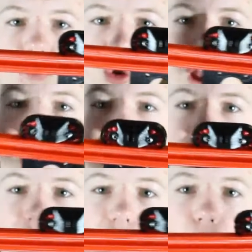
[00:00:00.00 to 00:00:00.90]
track
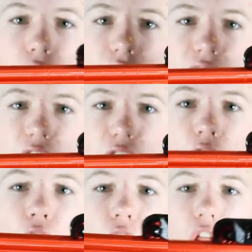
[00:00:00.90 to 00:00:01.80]
system on
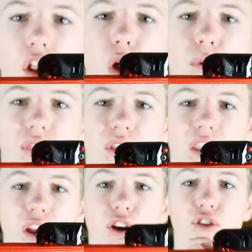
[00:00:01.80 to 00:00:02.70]
here along with the
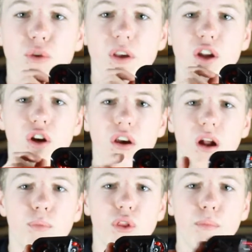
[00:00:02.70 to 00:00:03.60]
gear so we can hook it
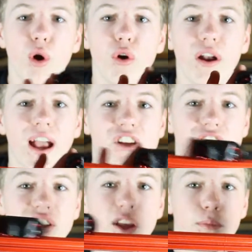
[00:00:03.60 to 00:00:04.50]
up with the motor and actually
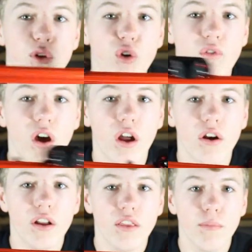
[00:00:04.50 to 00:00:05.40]
see it move
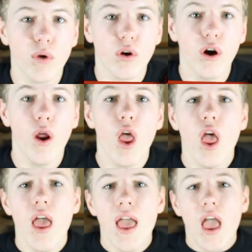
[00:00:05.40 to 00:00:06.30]
underneath the motor.
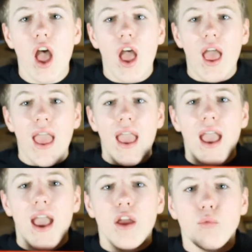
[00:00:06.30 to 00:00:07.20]

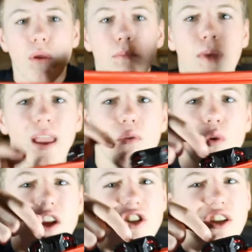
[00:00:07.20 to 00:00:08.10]
And we might
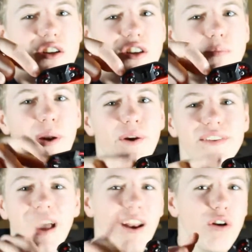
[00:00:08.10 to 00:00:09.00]
re-engineer these
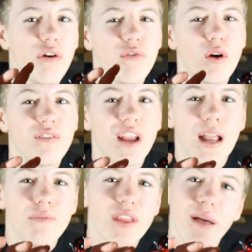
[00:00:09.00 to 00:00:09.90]
bearings. I don't know if we'll have
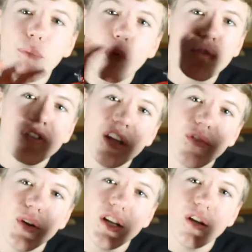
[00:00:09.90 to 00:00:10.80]
time for that, but we'll see
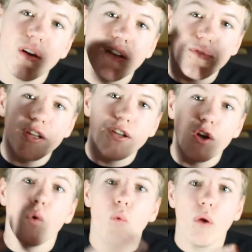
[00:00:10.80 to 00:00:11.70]
if we do, and if we
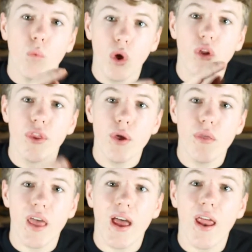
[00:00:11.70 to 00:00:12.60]
do, we will
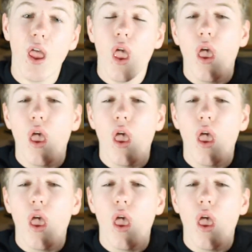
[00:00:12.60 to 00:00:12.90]
do that.